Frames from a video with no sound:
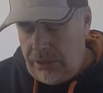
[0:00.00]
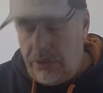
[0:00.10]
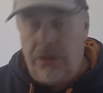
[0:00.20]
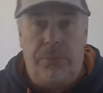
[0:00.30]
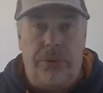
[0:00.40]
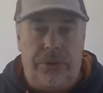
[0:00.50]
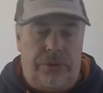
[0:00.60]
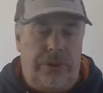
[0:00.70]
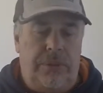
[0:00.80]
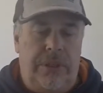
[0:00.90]

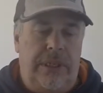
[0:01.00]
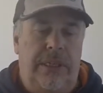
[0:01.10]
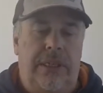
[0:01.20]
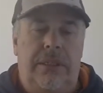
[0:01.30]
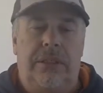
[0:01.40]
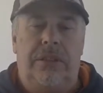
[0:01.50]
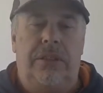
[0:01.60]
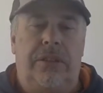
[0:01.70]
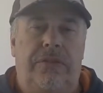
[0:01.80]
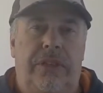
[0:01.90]
9.3 to 1.
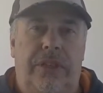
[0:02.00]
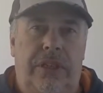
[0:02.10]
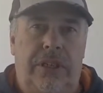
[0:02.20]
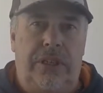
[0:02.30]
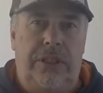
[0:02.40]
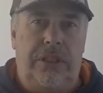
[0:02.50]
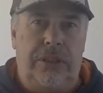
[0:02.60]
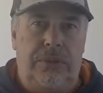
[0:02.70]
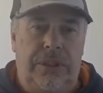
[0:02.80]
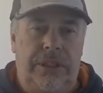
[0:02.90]
So for
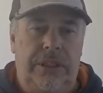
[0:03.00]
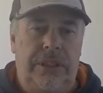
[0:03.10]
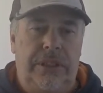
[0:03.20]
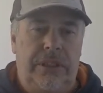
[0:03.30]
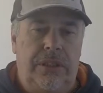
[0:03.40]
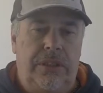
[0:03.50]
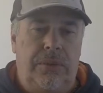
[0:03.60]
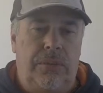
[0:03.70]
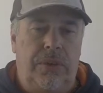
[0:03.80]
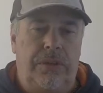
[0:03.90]
this one here,
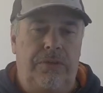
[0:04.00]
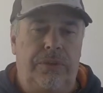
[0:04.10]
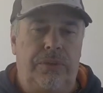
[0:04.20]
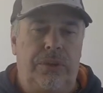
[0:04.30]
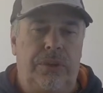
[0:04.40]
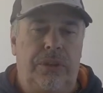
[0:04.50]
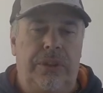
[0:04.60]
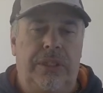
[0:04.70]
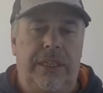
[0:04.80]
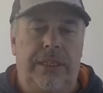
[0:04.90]
one full turn
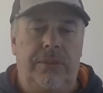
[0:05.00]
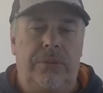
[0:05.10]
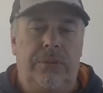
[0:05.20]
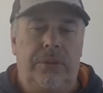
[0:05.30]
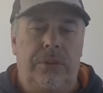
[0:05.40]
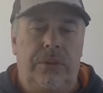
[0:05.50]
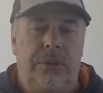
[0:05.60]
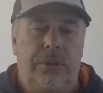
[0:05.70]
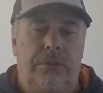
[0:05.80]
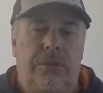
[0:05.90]
of the handle
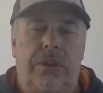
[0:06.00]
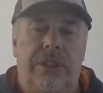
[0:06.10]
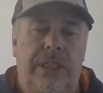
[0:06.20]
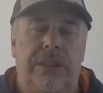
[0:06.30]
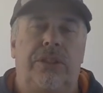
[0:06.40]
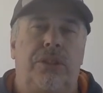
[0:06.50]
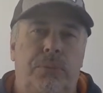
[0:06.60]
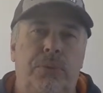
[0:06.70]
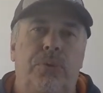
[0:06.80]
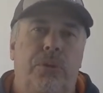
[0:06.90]
rotates the
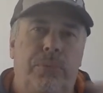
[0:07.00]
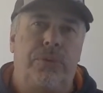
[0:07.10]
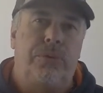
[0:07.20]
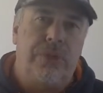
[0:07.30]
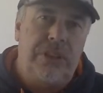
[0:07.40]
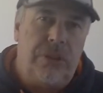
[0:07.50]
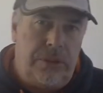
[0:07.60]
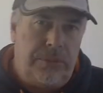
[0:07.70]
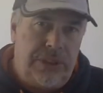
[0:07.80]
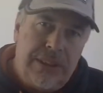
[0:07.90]
spool 9.3
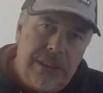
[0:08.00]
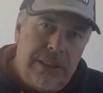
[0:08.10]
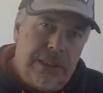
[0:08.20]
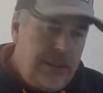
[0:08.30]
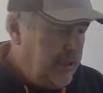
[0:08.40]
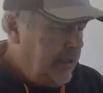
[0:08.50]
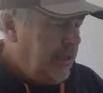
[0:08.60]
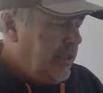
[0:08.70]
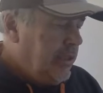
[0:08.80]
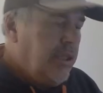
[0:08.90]
times.
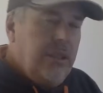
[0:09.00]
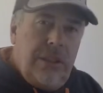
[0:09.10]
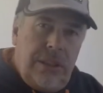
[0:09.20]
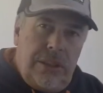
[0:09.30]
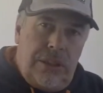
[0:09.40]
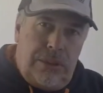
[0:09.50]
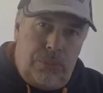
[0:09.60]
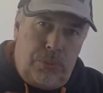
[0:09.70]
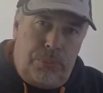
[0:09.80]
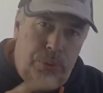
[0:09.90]
So this
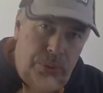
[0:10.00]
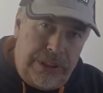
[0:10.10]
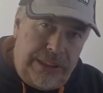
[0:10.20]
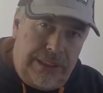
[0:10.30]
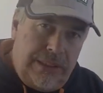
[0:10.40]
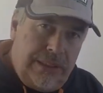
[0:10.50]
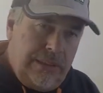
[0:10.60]
will pull in